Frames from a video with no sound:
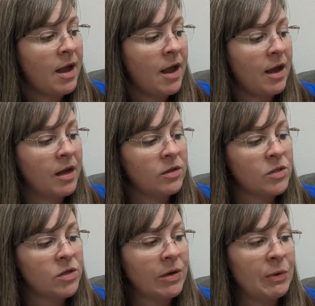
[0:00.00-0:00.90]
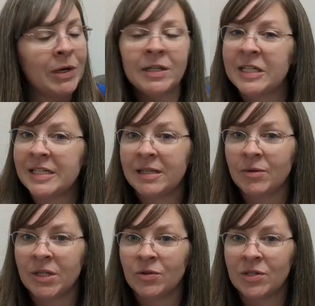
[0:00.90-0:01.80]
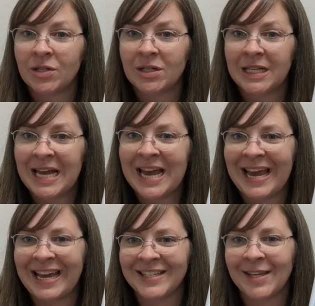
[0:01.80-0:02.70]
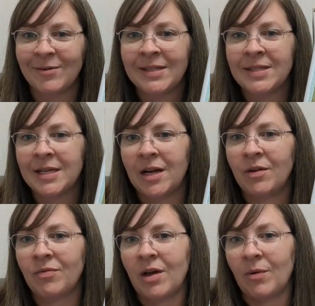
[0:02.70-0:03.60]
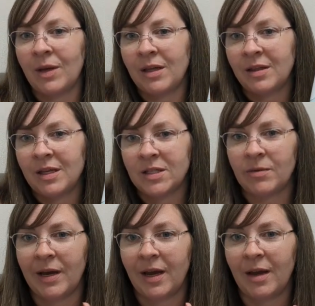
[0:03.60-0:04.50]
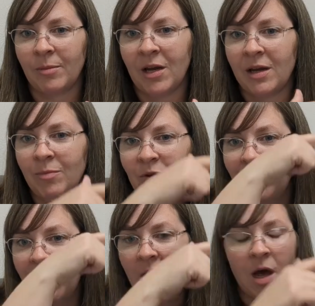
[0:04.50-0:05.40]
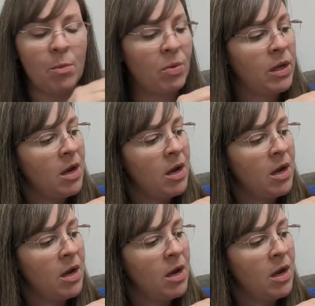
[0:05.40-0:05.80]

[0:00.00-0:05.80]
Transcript: And so I wanted to see what those looked like. So instead of going this way, I'm kind of moving up.